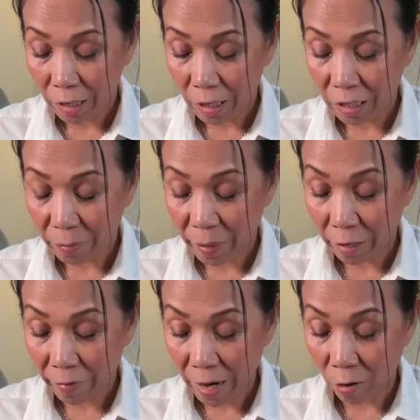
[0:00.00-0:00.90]
A little bit
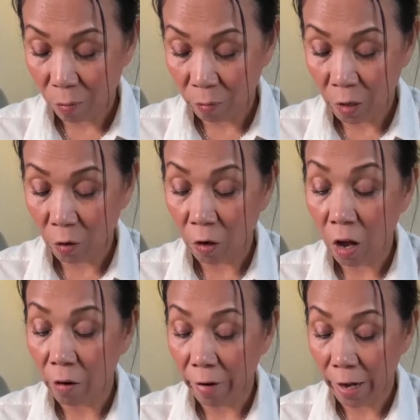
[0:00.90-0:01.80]
of help go a
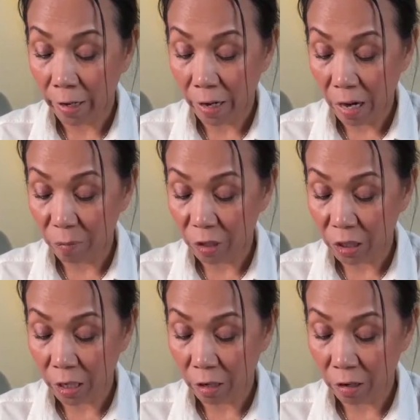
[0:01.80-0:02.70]
long way. I
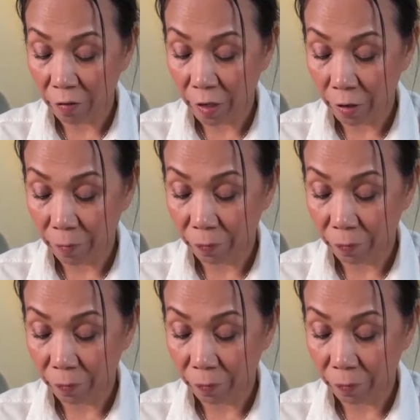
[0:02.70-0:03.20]
appreciate all of you.